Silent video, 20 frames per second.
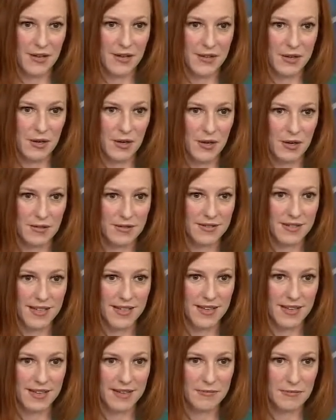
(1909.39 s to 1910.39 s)
their own
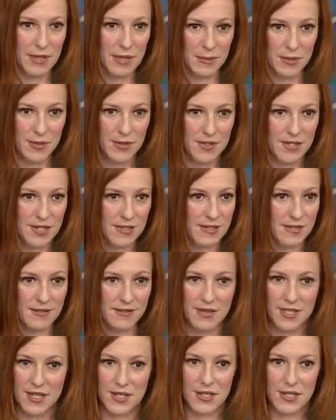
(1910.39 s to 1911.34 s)
people to